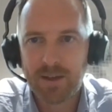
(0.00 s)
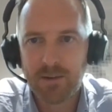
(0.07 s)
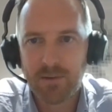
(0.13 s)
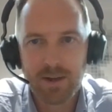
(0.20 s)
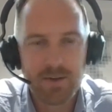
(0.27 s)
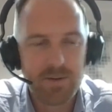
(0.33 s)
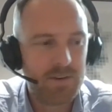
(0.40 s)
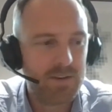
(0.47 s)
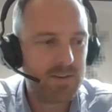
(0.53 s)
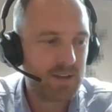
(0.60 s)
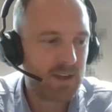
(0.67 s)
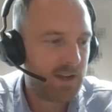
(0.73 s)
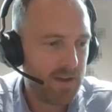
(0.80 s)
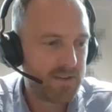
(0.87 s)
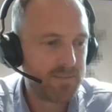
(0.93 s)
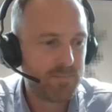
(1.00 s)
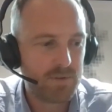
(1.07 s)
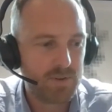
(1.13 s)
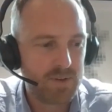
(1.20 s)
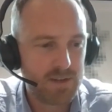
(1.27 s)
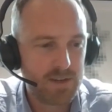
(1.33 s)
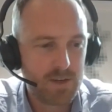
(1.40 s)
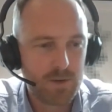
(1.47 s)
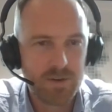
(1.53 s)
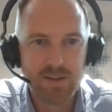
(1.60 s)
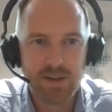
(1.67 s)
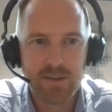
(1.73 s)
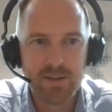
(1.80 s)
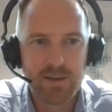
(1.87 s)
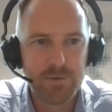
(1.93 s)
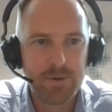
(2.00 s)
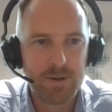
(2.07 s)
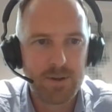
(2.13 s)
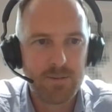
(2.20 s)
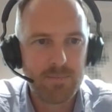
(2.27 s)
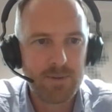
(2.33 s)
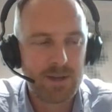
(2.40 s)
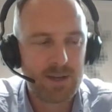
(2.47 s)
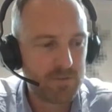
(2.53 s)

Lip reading: around US, Brazil, South Africa,